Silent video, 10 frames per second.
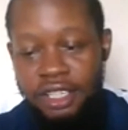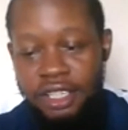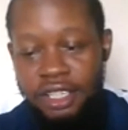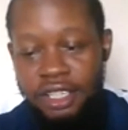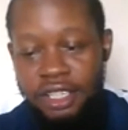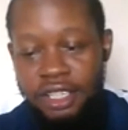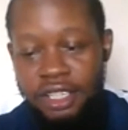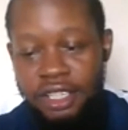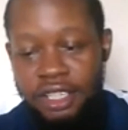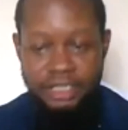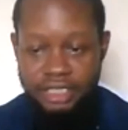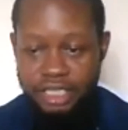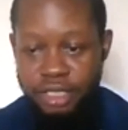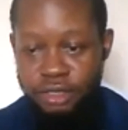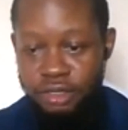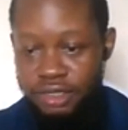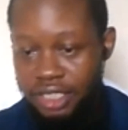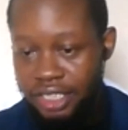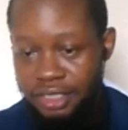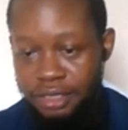And over time, I got to
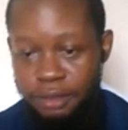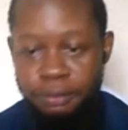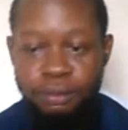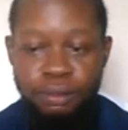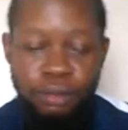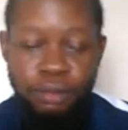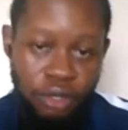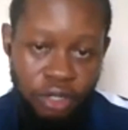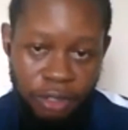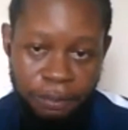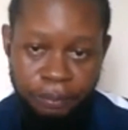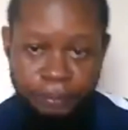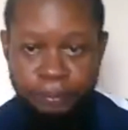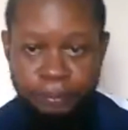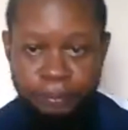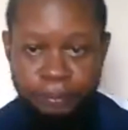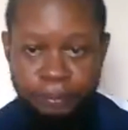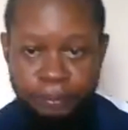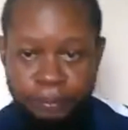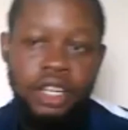learn more
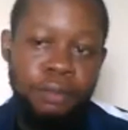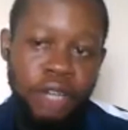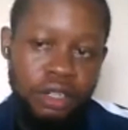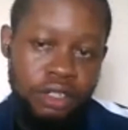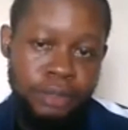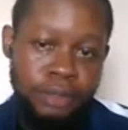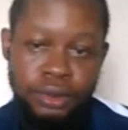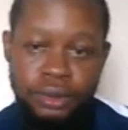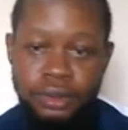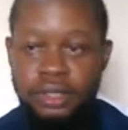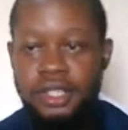about crypto.